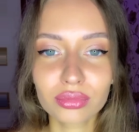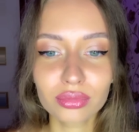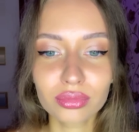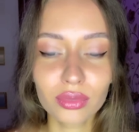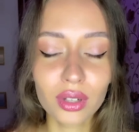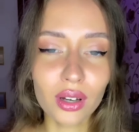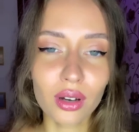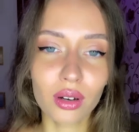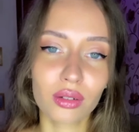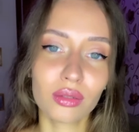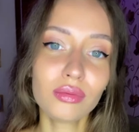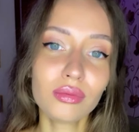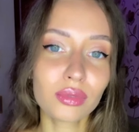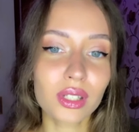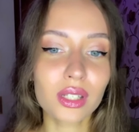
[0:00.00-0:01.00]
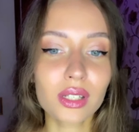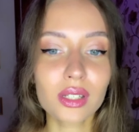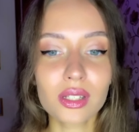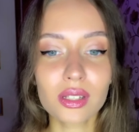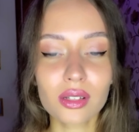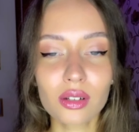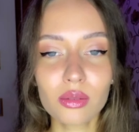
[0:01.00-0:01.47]
No,
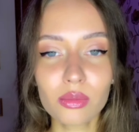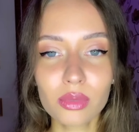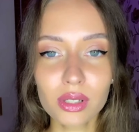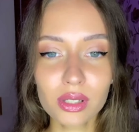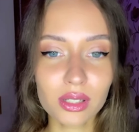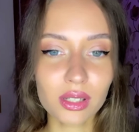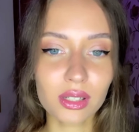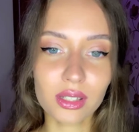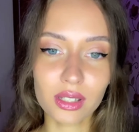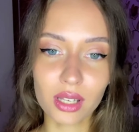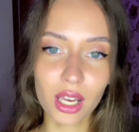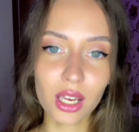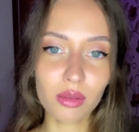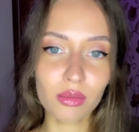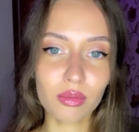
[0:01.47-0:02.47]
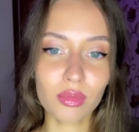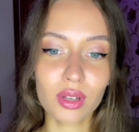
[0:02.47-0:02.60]
it's almost the same